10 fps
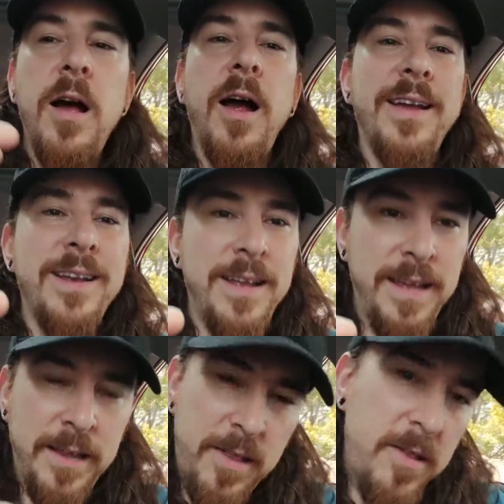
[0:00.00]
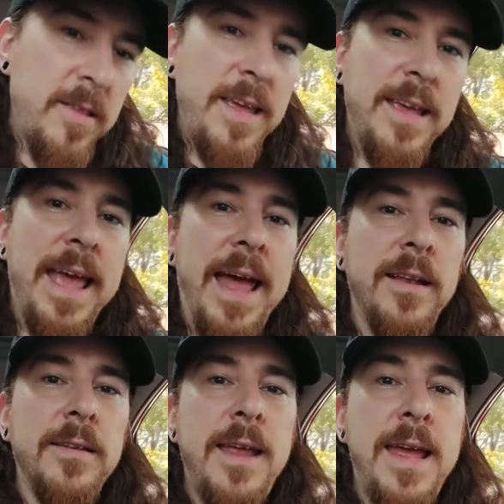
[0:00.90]
are going to instantly get
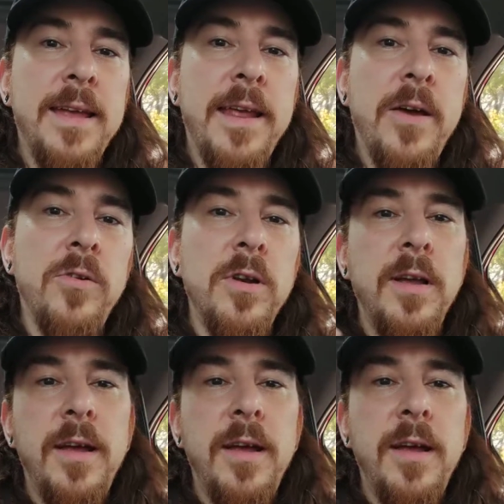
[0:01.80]
taken out